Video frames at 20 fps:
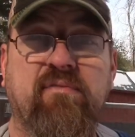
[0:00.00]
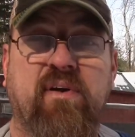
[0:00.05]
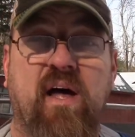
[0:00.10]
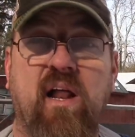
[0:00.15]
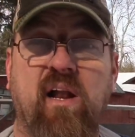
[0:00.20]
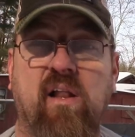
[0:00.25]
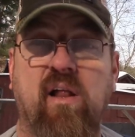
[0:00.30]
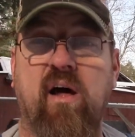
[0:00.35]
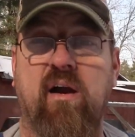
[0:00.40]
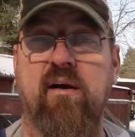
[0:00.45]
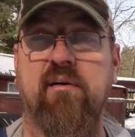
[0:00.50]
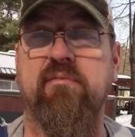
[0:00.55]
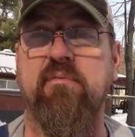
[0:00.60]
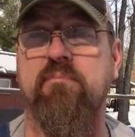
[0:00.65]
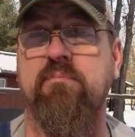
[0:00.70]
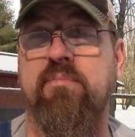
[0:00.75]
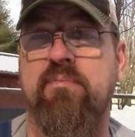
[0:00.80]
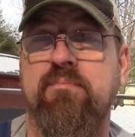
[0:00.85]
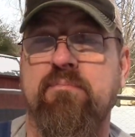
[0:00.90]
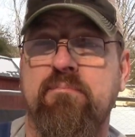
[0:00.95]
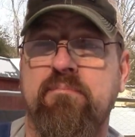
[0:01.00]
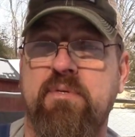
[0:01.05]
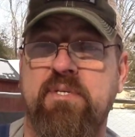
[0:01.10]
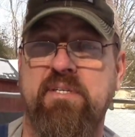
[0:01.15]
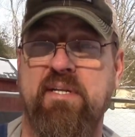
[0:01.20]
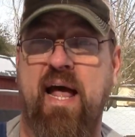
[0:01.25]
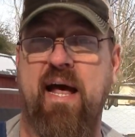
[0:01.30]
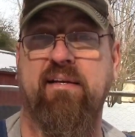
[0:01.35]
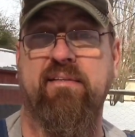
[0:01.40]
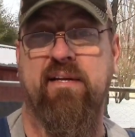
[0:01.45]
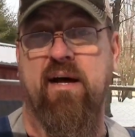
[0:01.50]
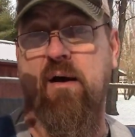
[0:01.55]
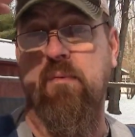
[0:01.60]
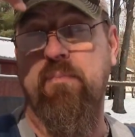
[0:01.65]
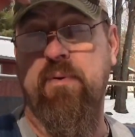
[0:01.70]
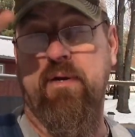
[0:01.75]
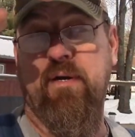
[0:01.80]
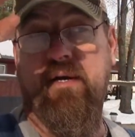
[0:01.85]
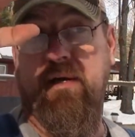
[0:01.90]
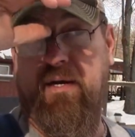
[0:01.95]
got a lot of them stacked
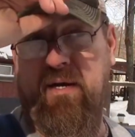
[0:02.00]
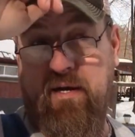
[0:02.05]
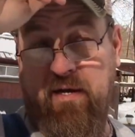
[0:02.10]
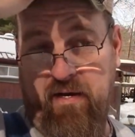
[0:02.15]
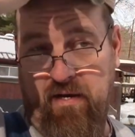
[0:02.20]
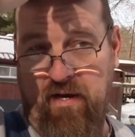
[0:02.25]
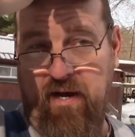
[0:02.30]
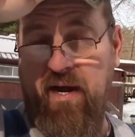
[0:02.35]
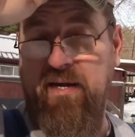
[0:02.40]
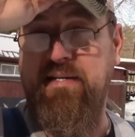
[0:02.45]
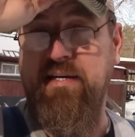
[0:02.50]
up and